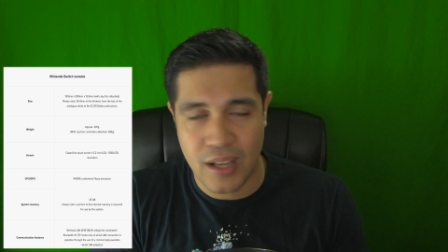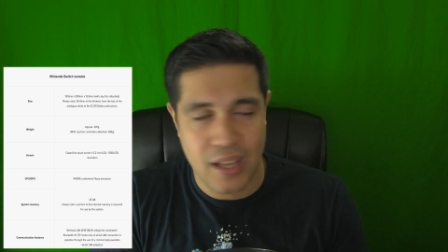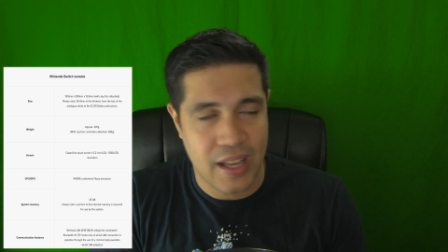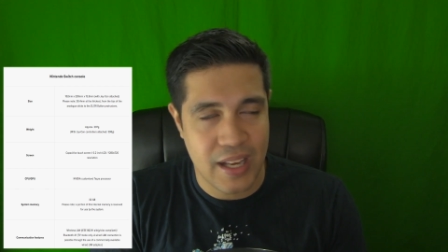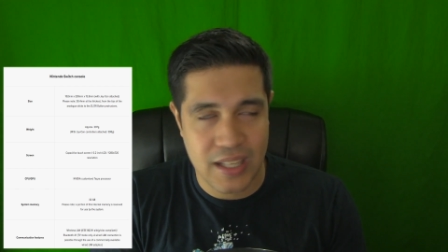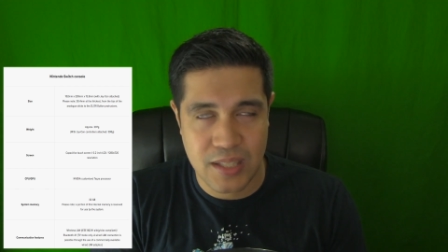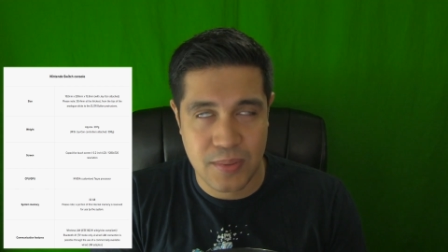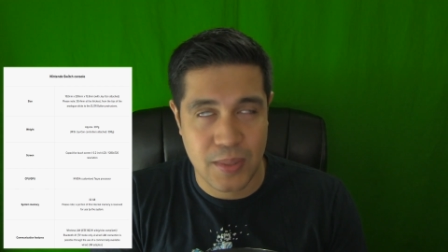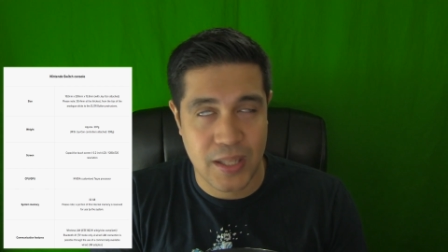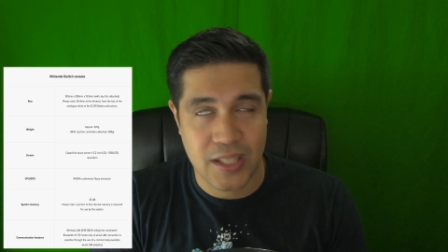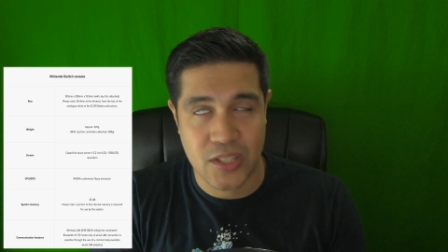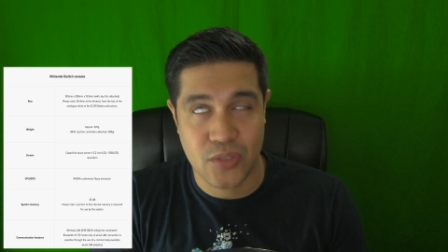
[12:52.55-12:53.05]

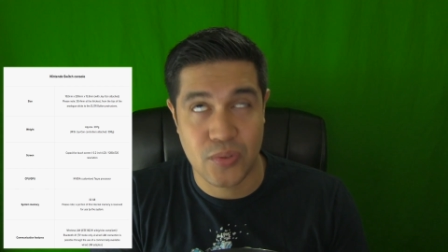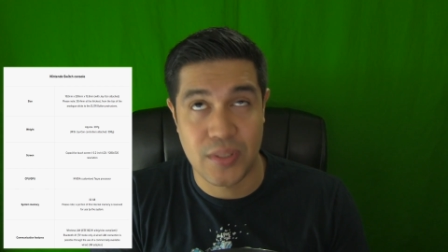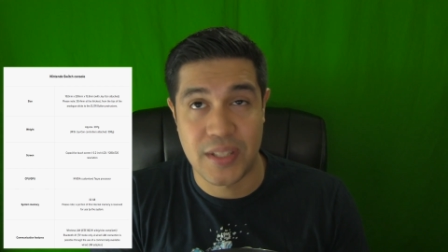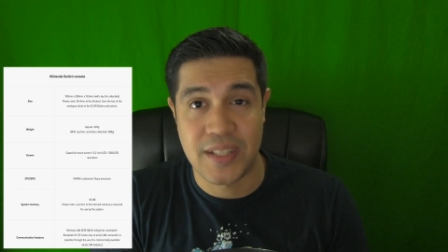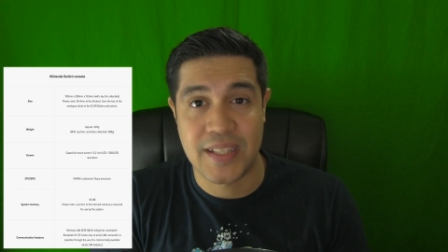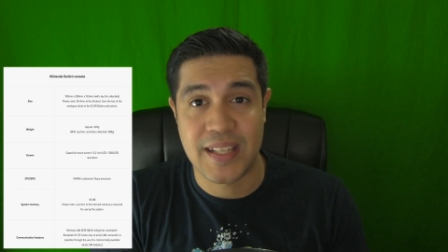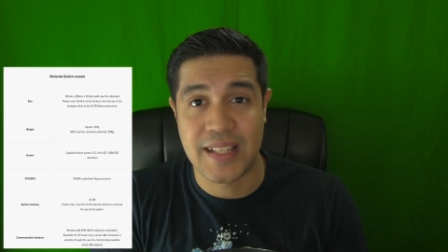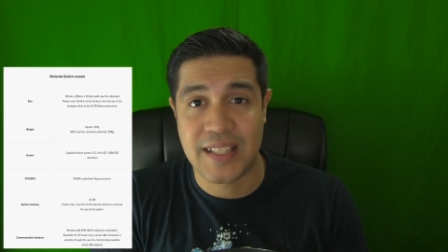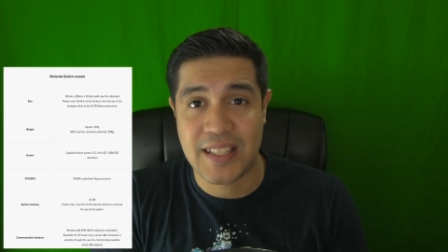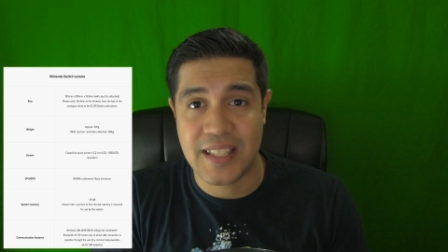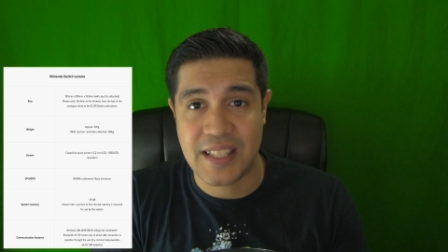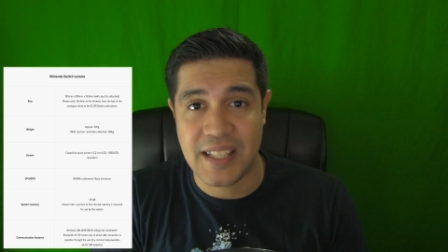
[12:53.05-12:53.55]
Xbox
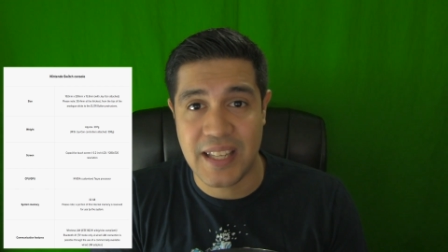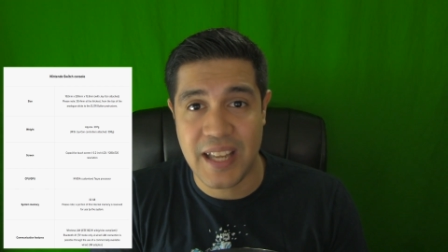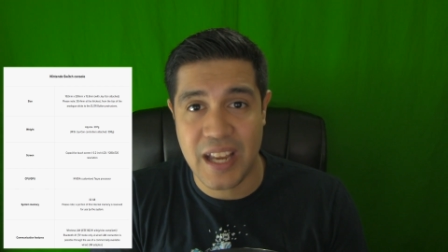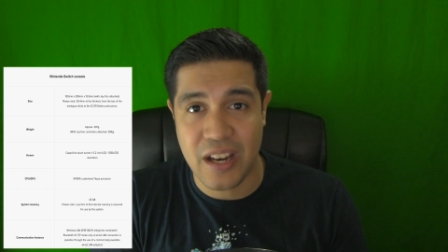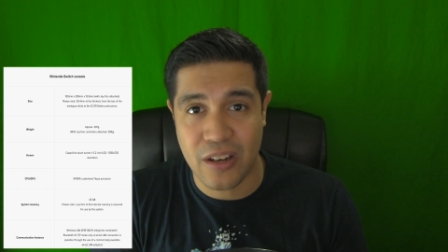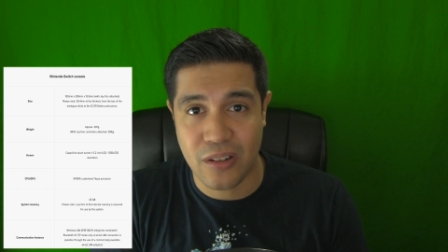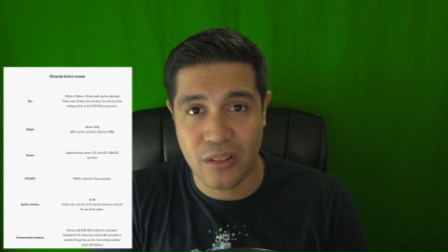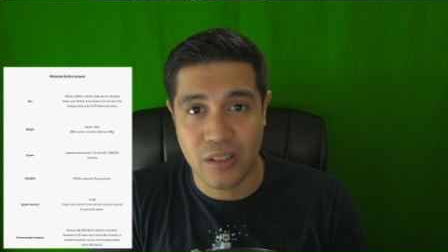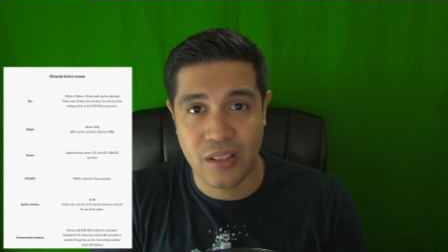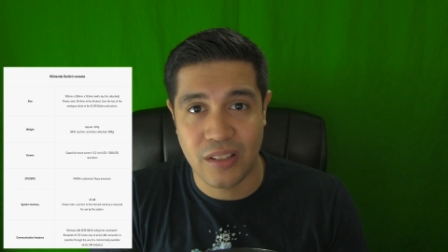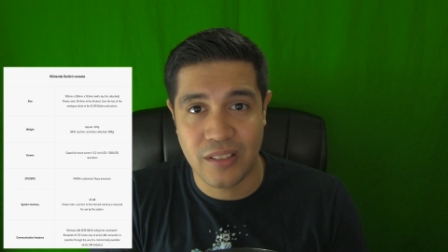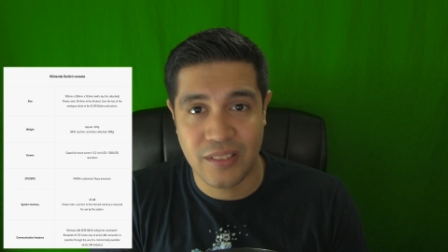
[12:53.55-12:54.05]
360
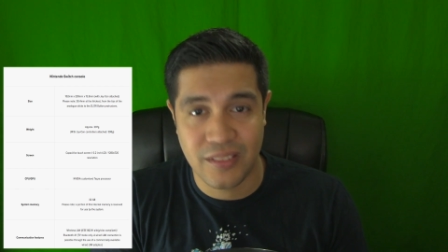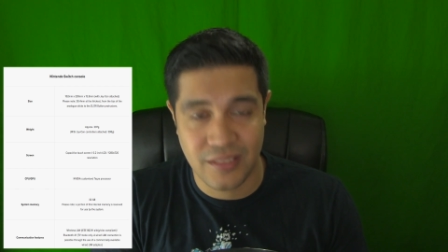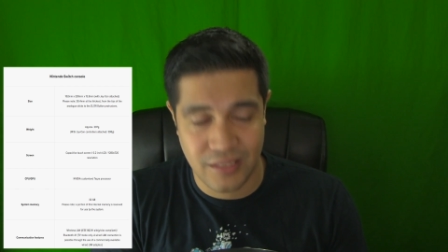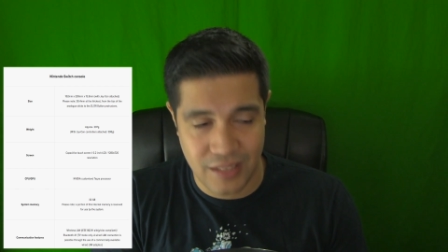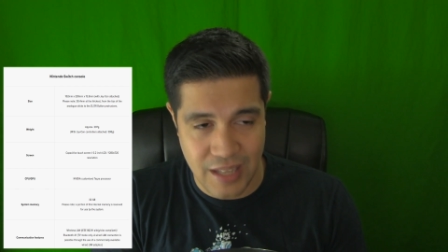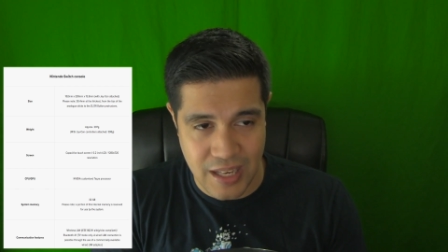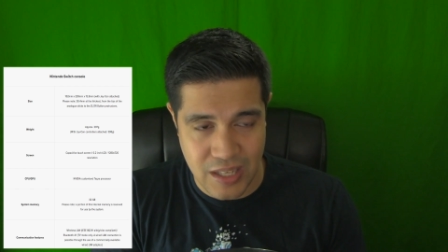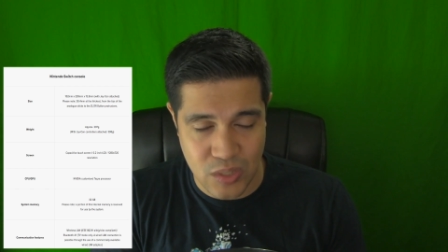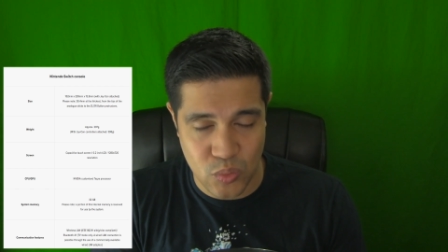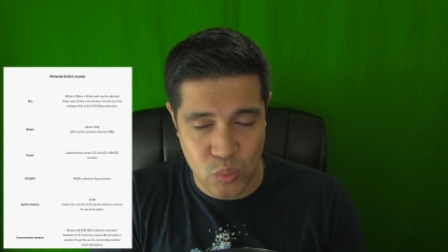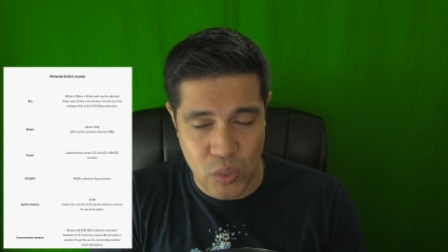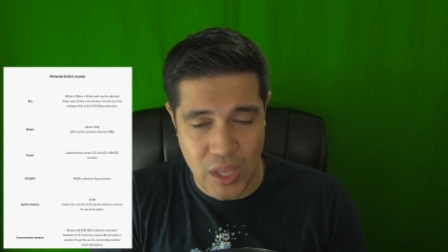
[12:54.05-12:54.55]
era
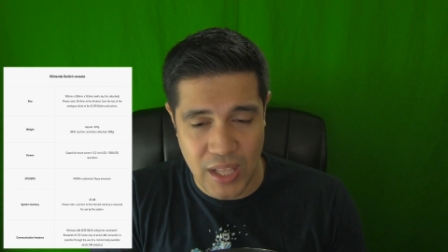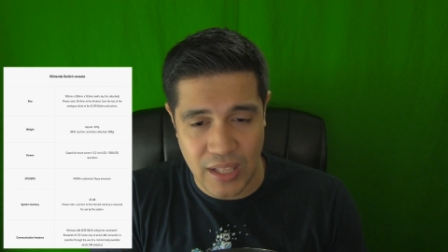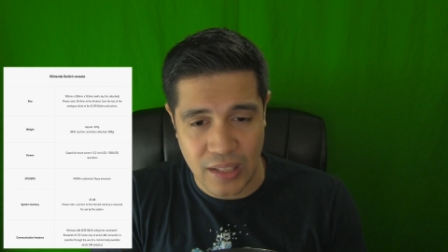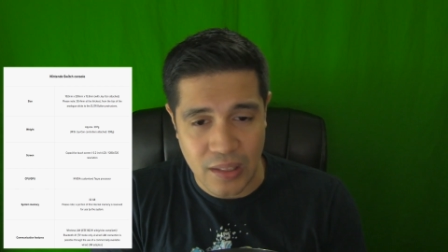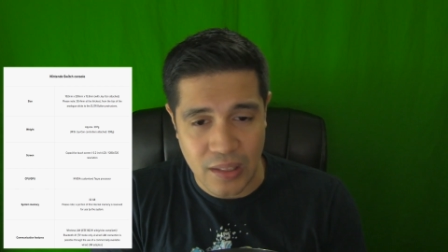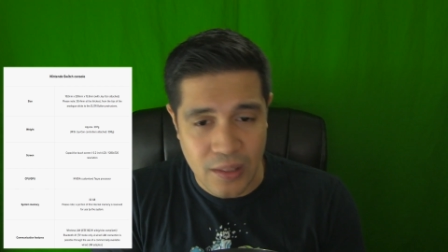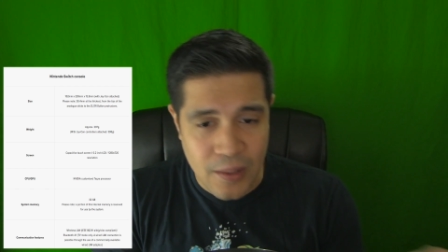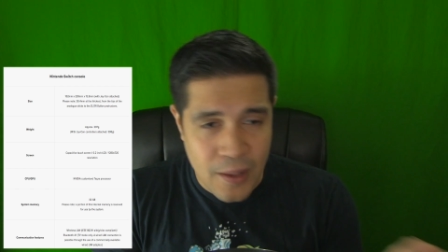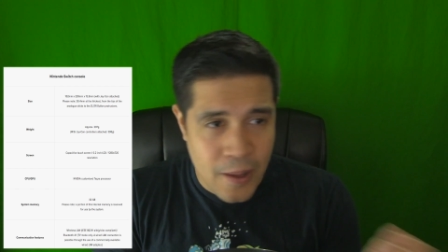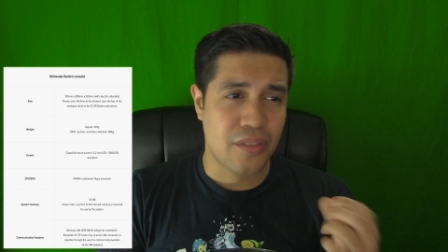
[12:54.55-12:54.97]
as well.